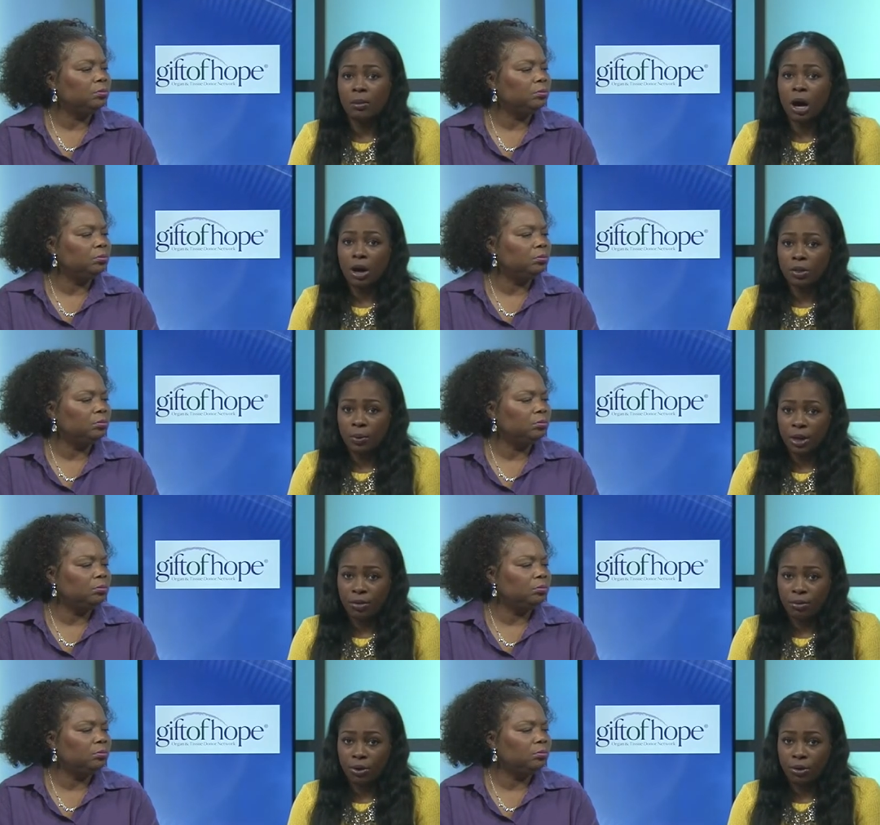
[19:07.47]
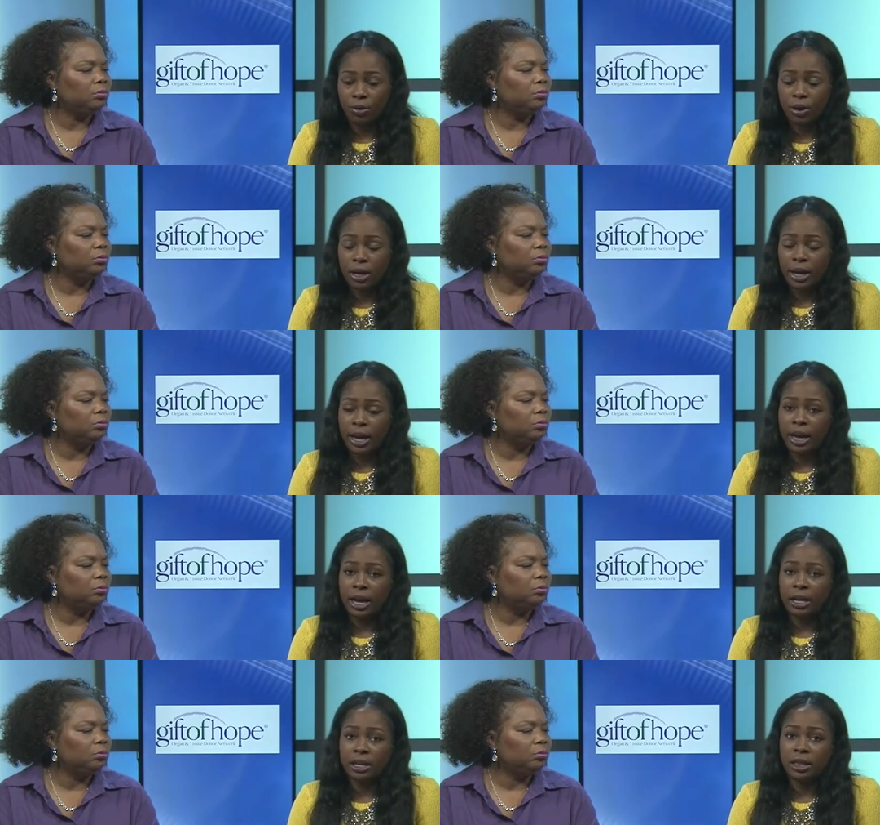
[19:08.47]
Speaker 1: all the way through
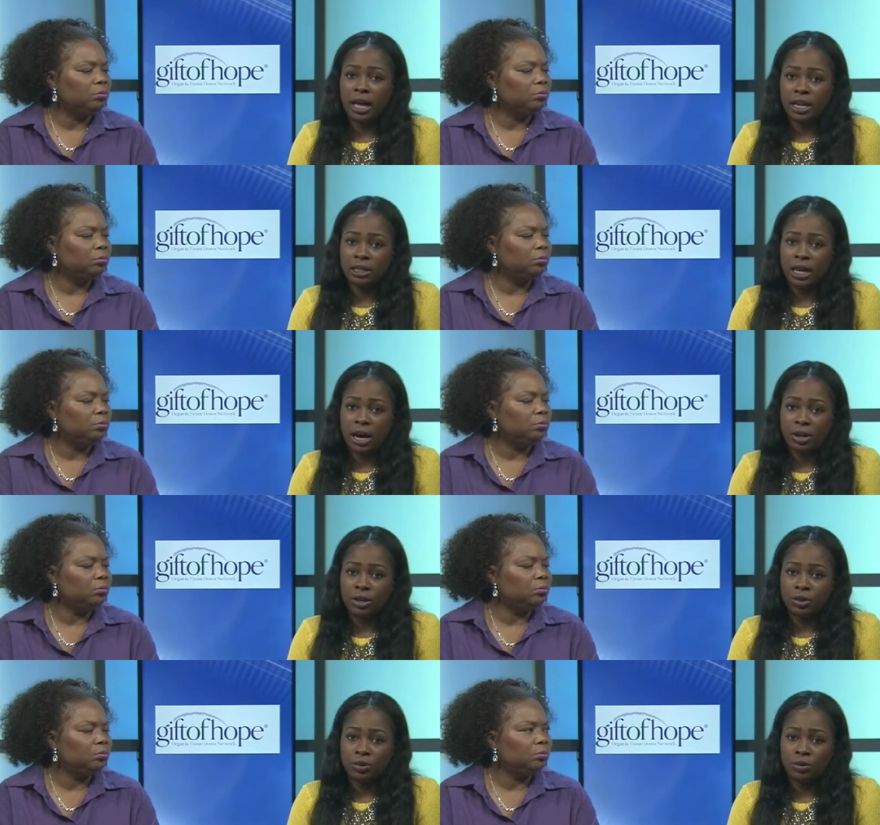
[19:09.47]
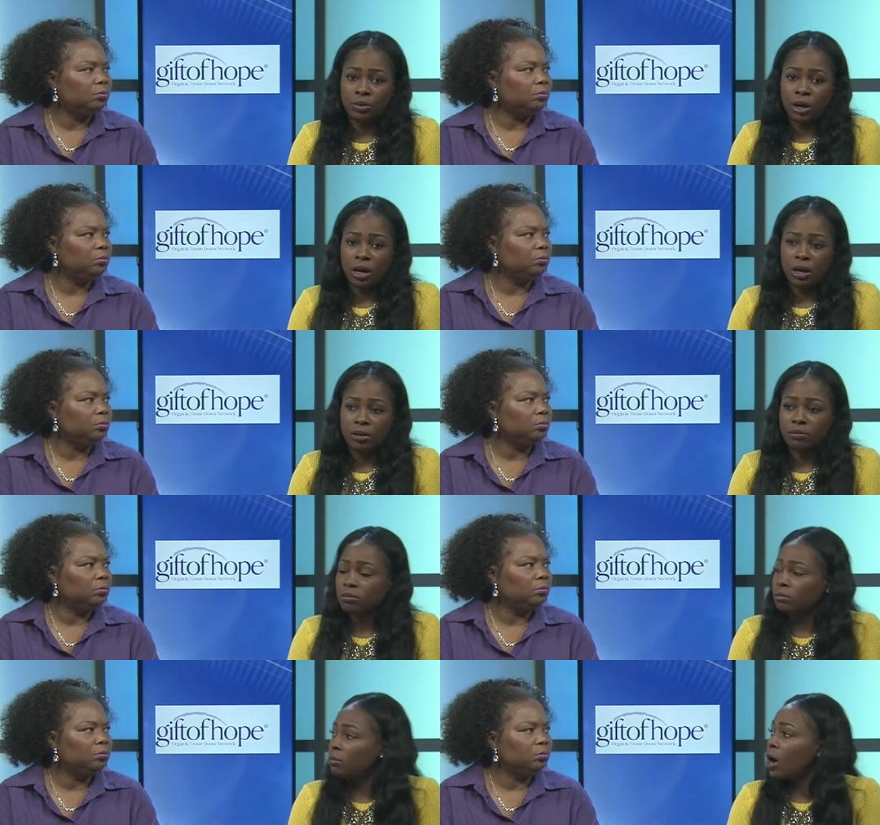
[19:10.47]
and that is how you uh,
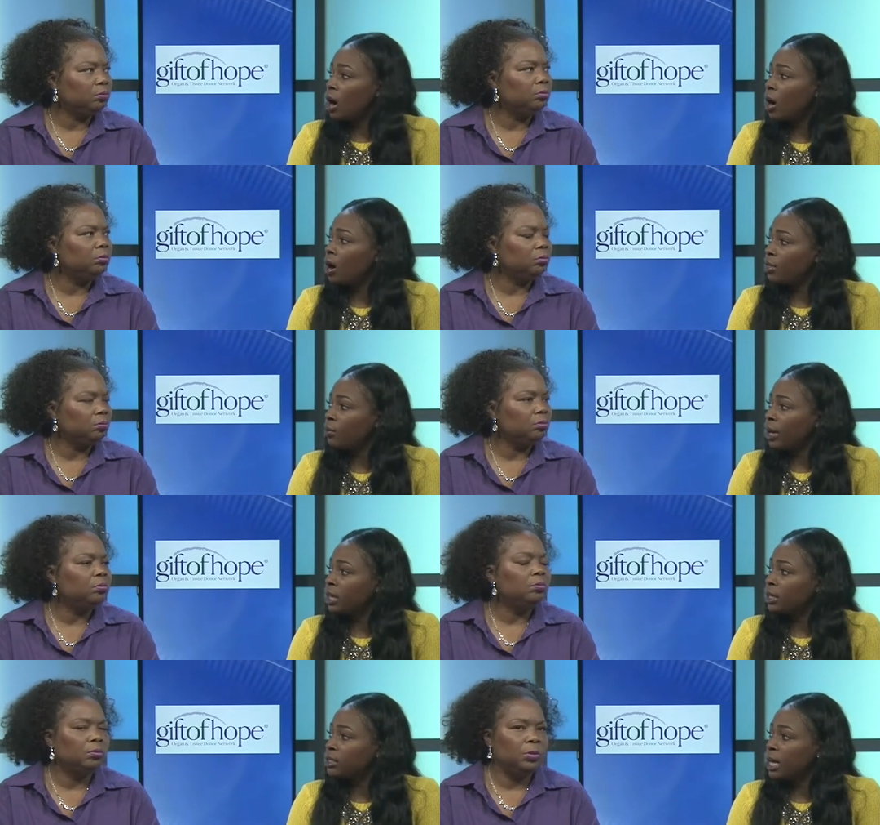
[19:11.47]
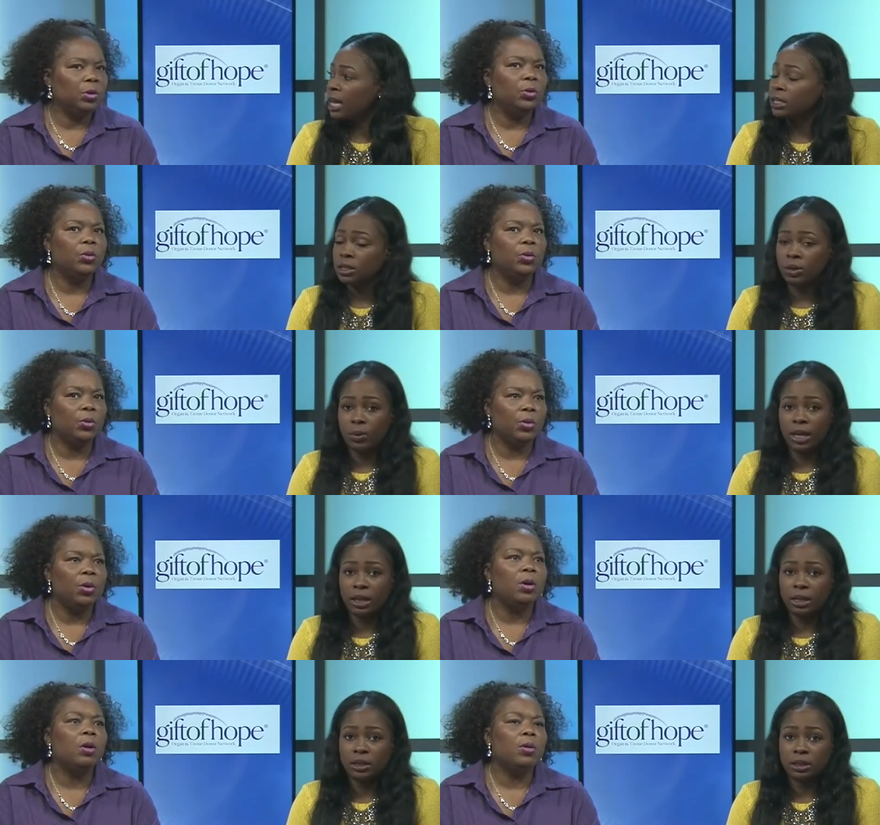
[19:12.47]
are on the wait list, added to the wait
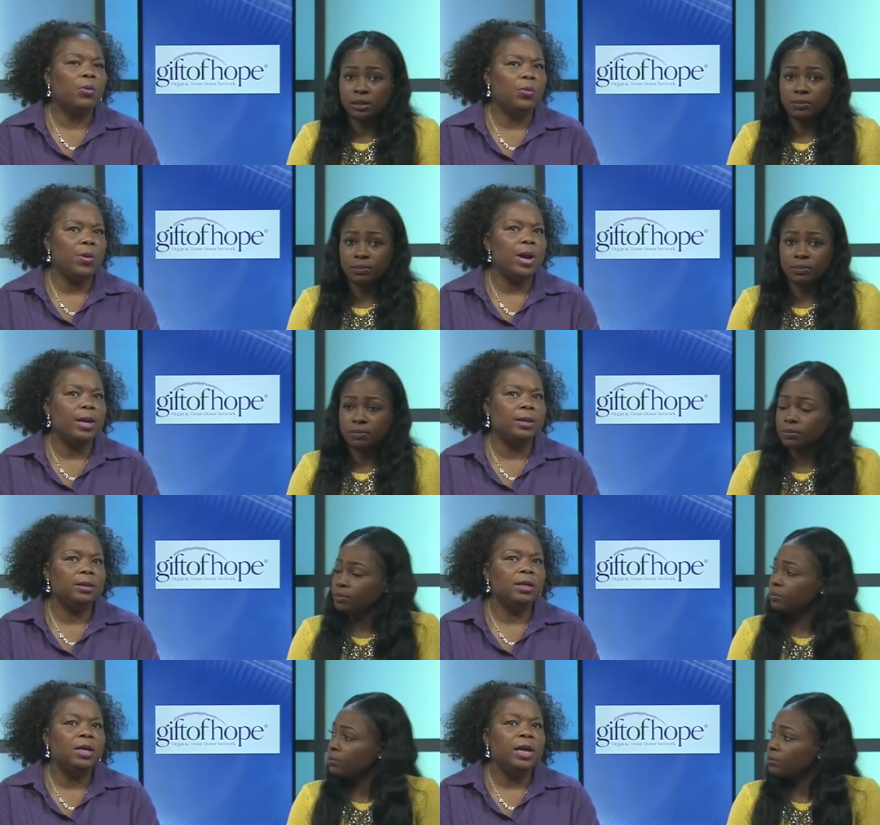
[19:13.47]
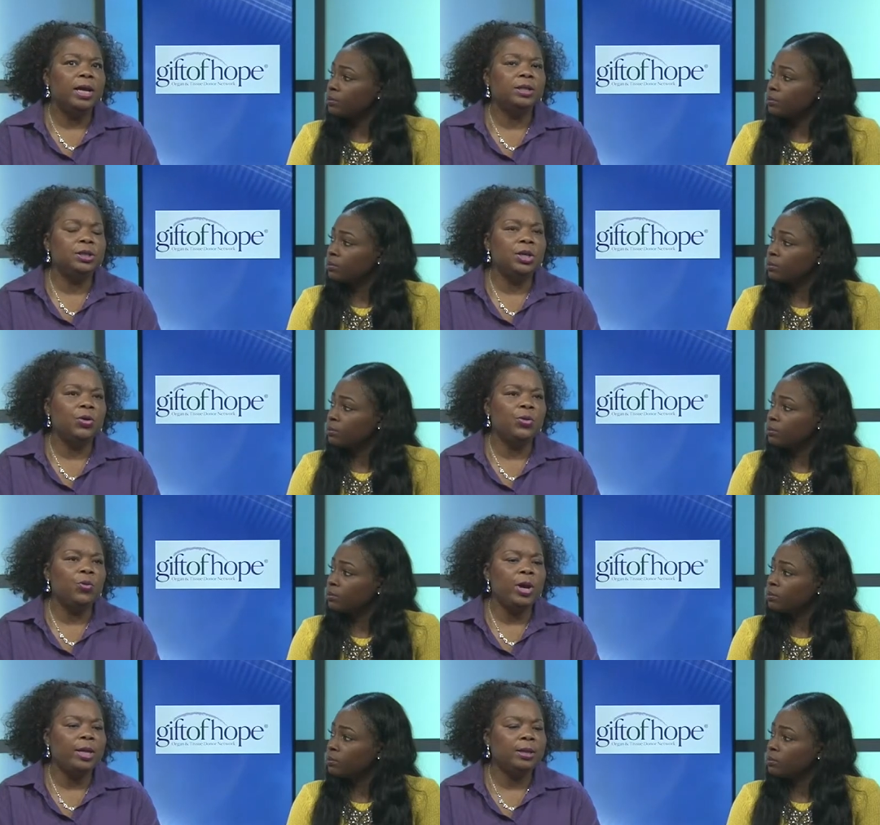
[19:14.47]
list.
Speaker 2: Right. And so the
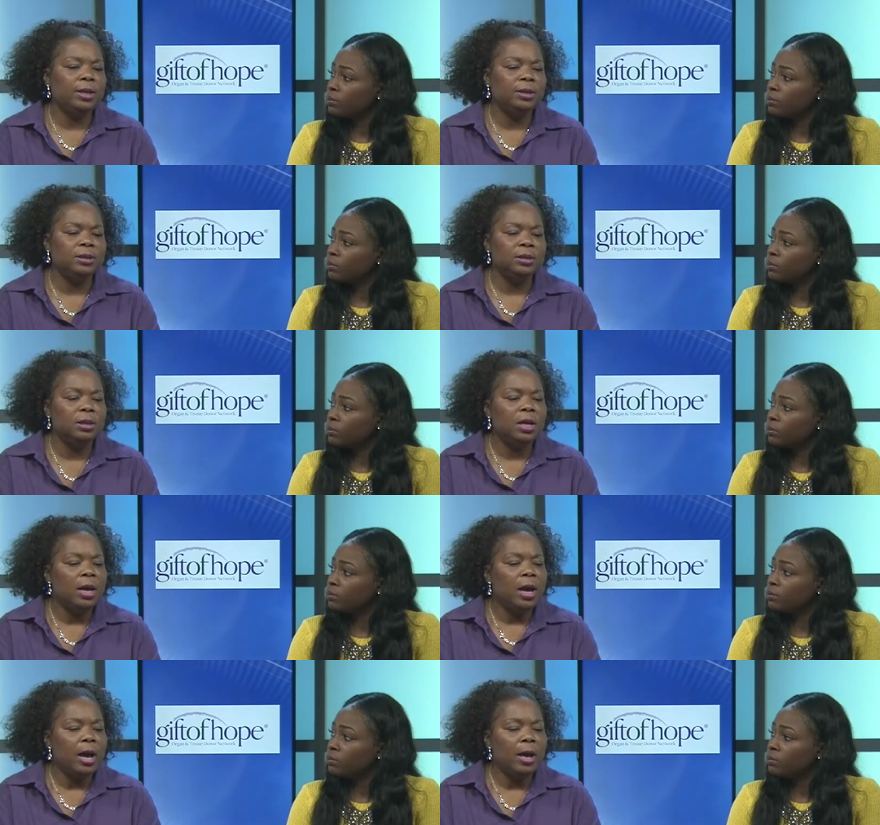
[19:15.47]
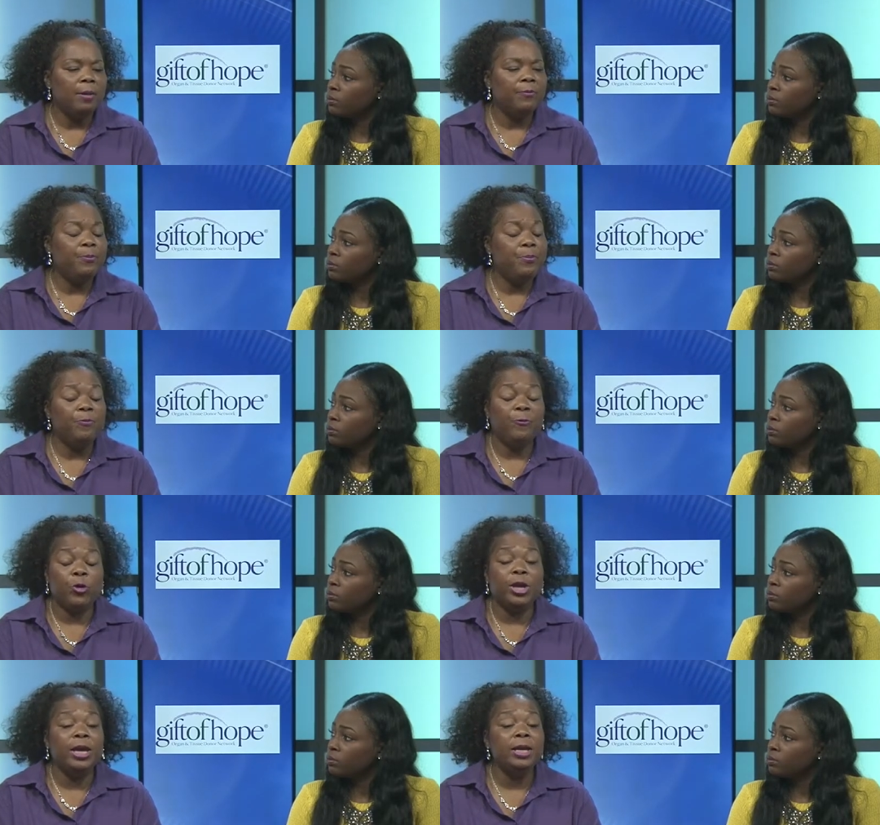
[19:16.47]
wait list um, for
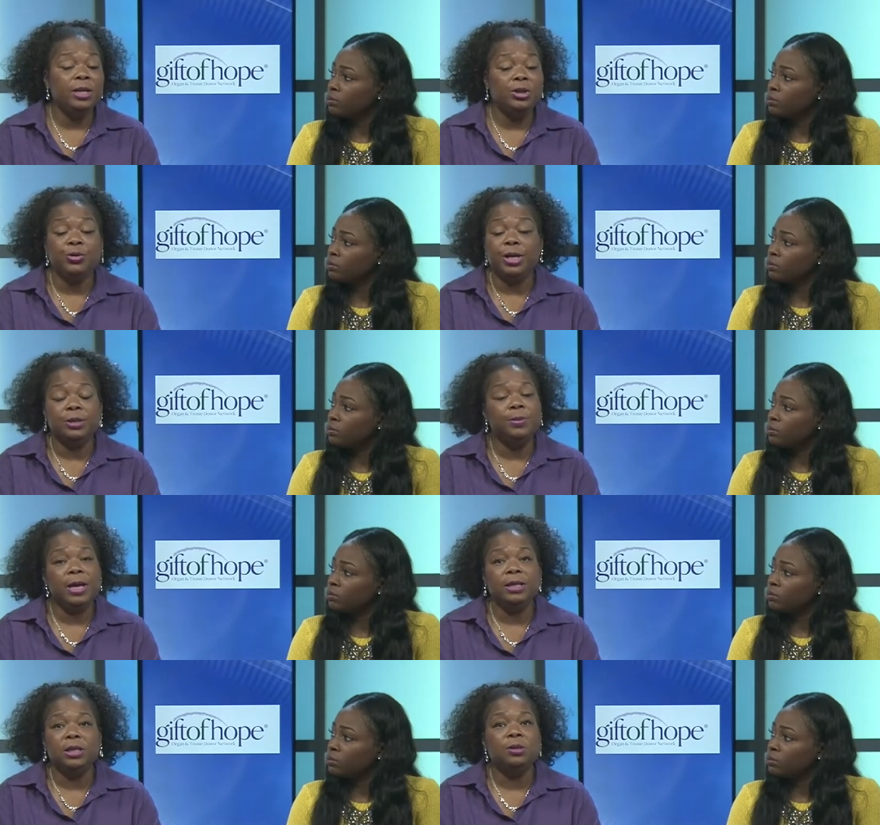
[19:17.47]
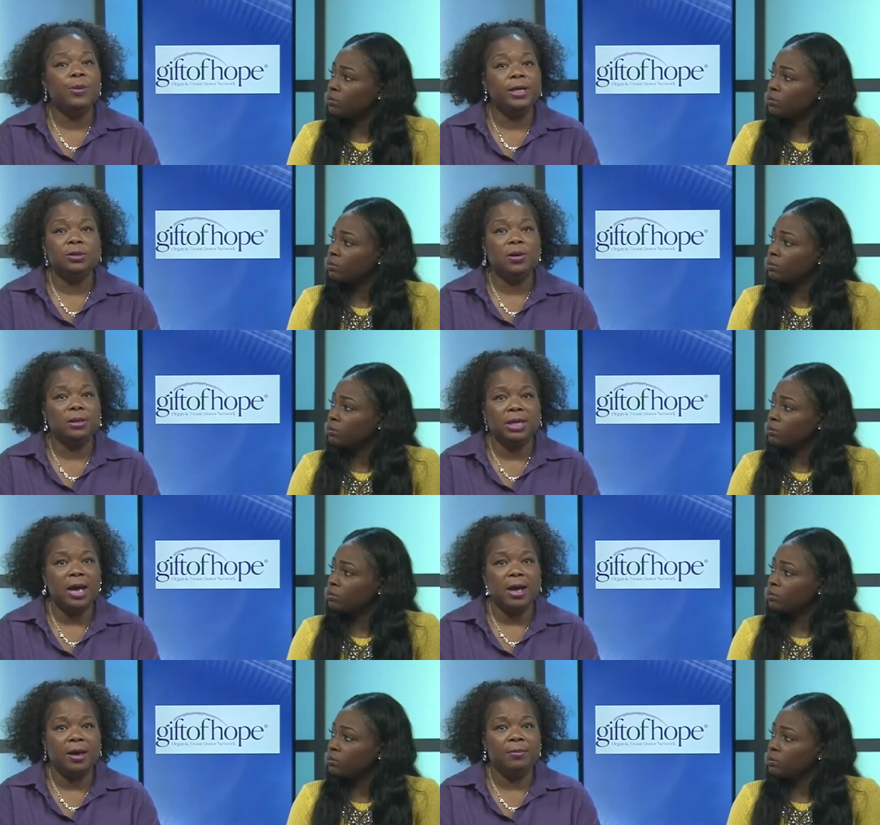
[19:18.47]
kidney transplants is based on time.